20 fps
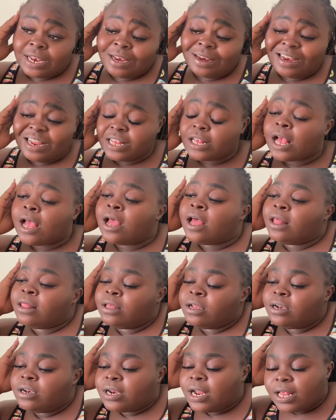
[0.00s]
a dress.
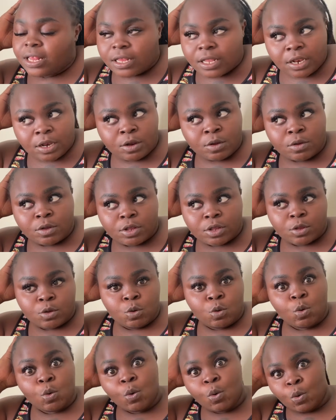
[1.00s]
The dress looks
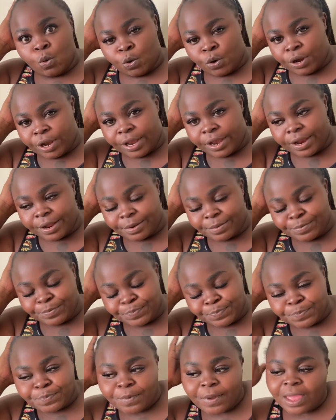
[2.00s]
good.
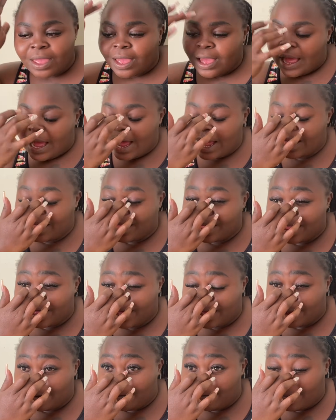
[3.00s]
And
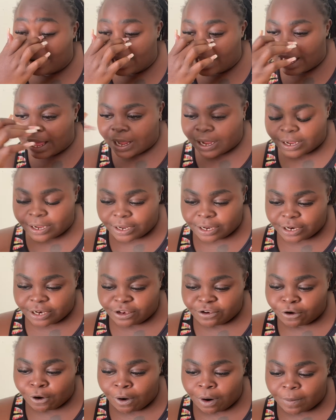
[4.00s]
the black
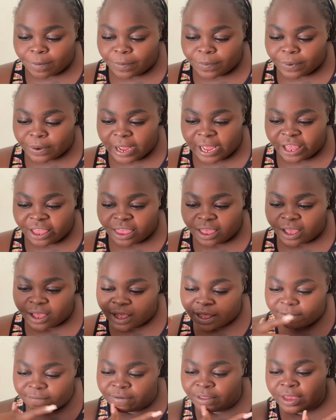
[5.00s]
top, I
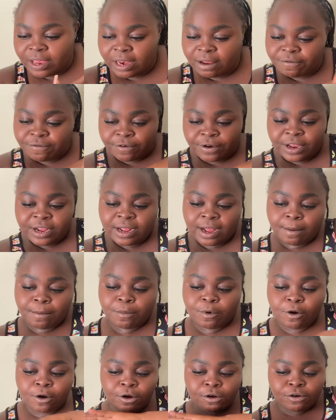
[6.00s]
think, vina funika
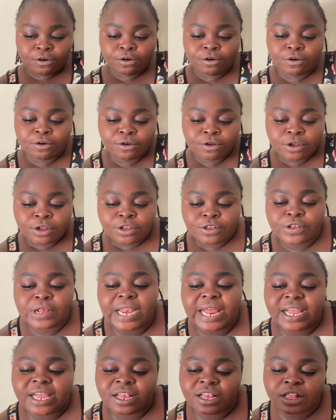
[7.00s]
mkono. So,
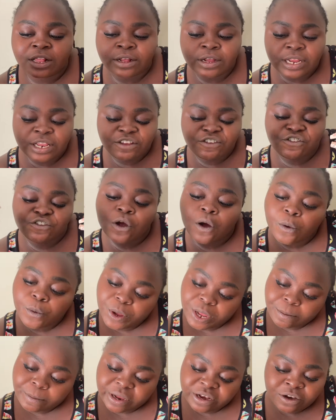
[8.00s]
like, it's
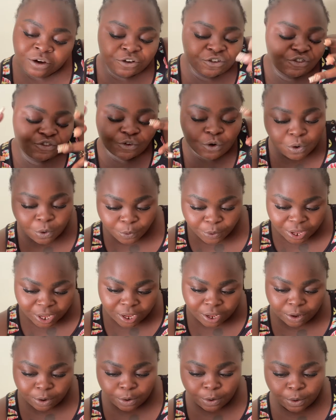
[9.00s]
showing, but not
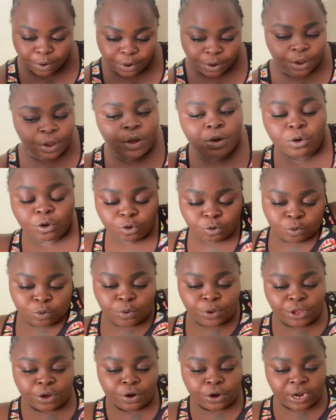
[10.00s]
showing, you know. Because
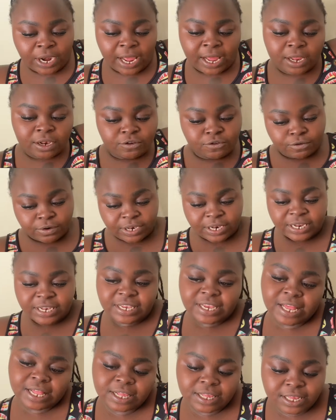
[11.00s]
duku ikona to
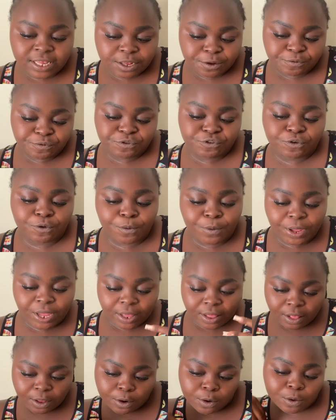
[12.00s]
details of
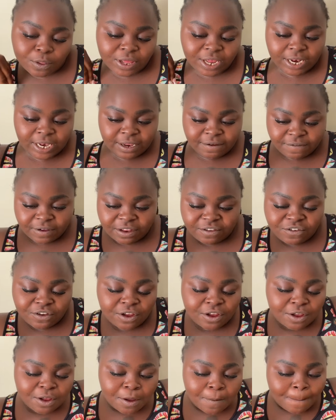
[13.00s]
showing, you know, the cleavage.
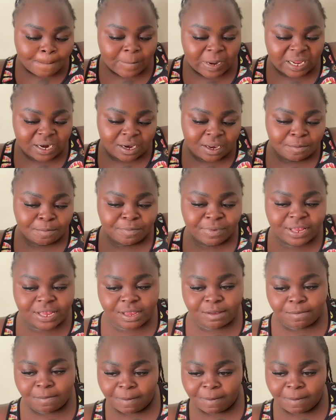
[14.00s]
My ribs.